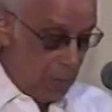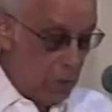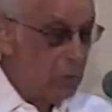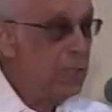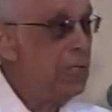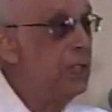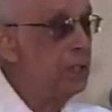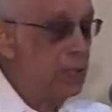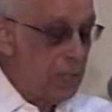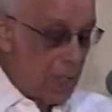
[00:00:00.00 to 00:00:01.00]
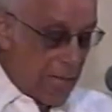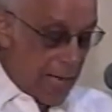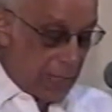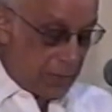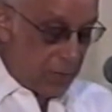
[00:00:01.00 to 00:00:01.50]
Louis Lindsay's
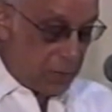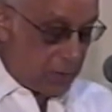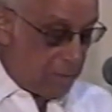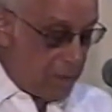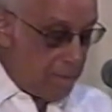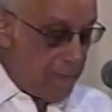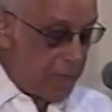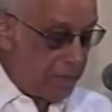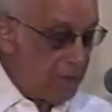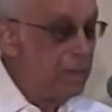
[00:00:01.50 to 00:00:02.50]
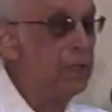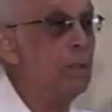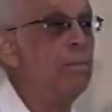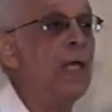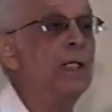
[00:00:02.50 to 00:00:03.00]
analysis of the myth of
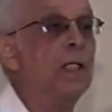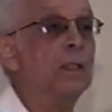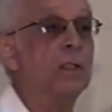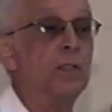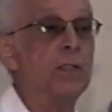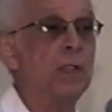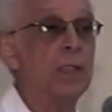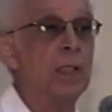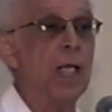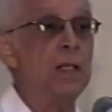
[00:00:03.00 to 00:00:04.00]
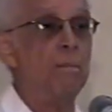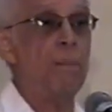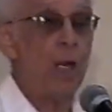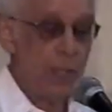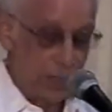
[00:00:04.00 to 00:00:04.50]
independence and the
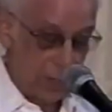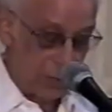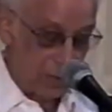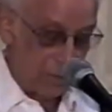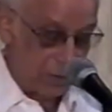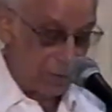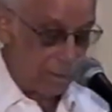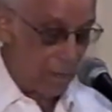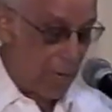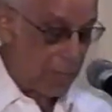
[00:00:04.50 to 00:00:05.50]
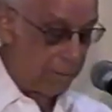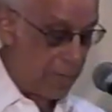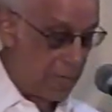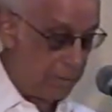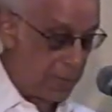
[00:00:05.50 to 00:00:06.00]
politics of symbolic
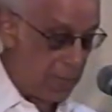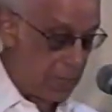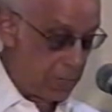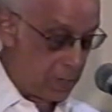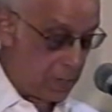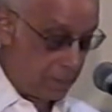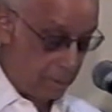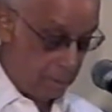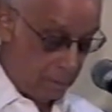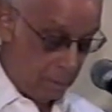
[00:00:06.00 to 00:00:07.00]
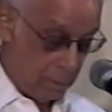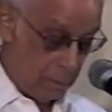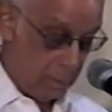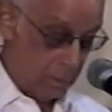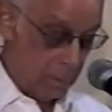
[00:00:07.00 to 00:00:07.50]
manipulation,
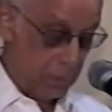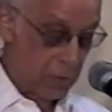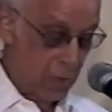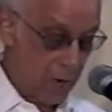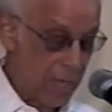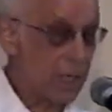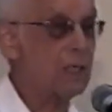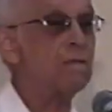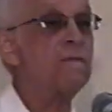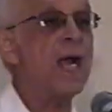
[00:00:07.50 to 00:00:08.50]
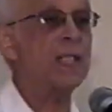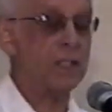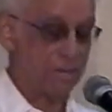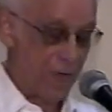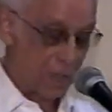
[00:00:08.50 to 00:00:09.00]
drawing on
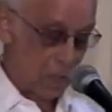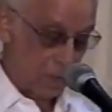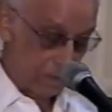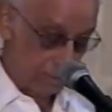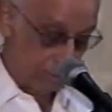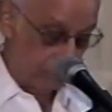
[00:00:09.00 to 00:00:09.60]
Frantz Fanon,